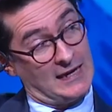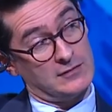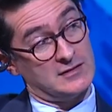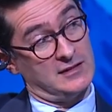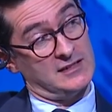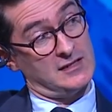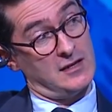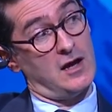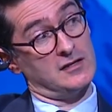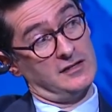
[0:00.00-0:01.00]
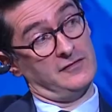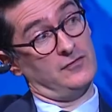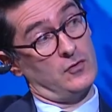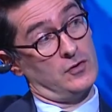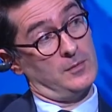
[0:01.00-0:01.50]
Council is not a
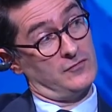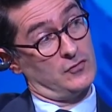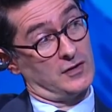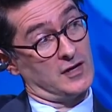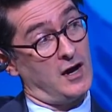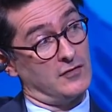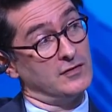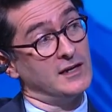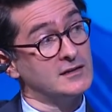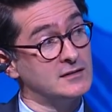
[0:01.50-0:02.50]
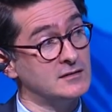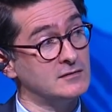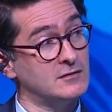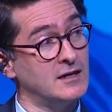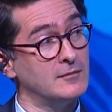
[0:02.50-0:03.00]
forum for conflict
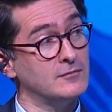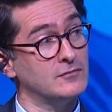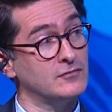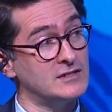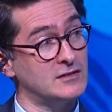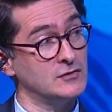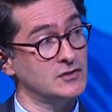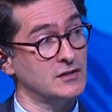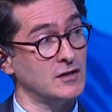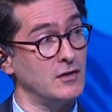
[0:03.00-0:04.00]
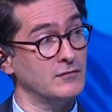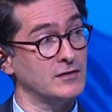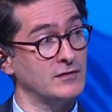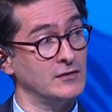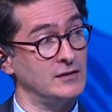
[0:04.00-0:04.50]
resolution,
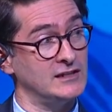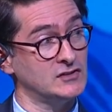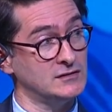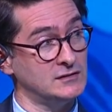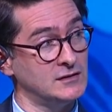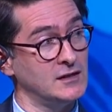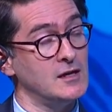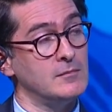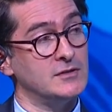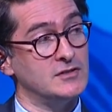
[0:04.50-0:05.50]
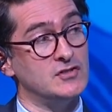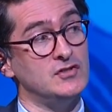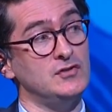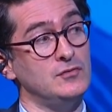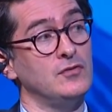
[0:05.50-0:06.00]
conflict regulation. But
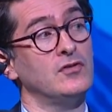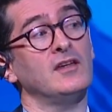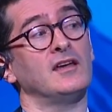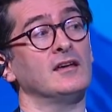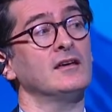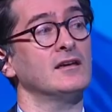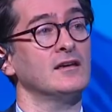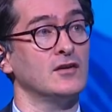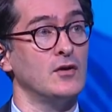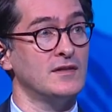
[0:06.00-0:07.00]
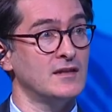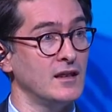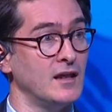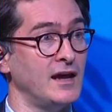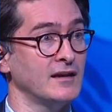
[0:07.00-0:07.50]
do you think, you know, in the
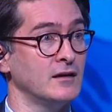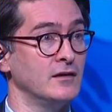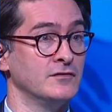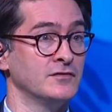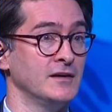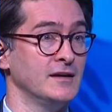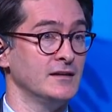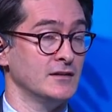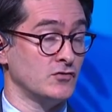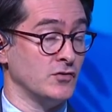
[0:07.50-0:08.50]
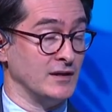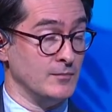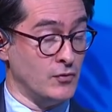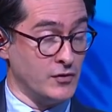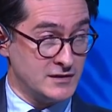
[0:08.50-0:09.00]
light of the growing
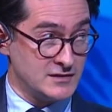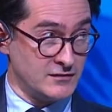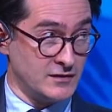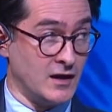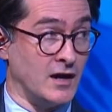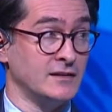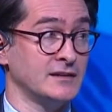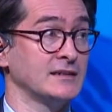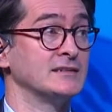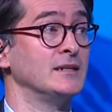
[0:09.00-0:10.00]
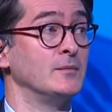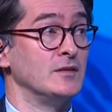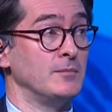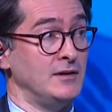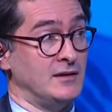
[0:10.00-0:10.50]
importance of the Arctic, some of
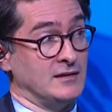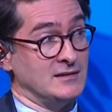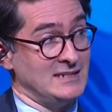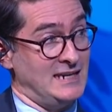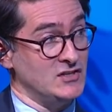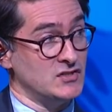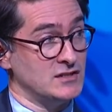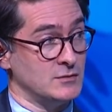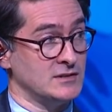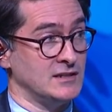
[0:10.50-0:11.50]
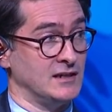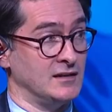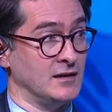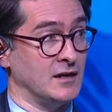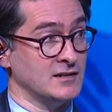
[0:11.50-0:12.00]
the political tensions we're seeing
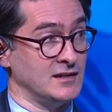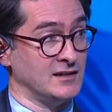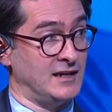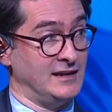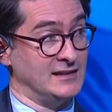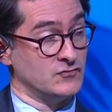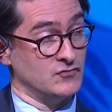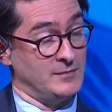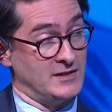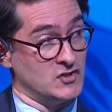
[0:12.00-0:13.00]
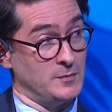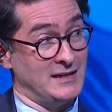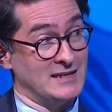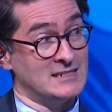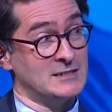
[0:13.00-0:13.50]
in the Arctic, that its remit should
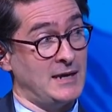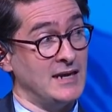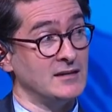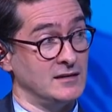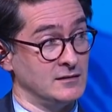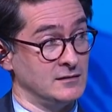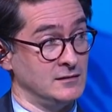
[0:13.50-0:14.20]
be expanded